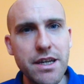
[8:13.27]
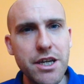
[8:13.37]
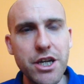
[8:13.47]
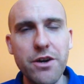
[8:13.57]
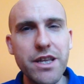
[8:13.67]

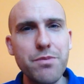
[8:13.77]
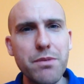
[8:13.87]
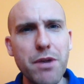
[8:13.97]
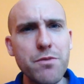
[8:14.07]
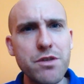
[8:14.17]
You know, and there'd be
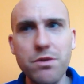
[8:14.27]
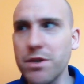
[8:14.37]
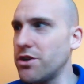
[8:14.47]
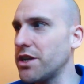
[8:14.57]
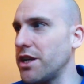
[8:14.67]
moments where
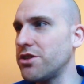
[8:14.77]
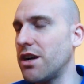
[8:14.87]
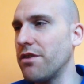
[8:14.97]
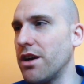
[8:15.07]
we'd look at each other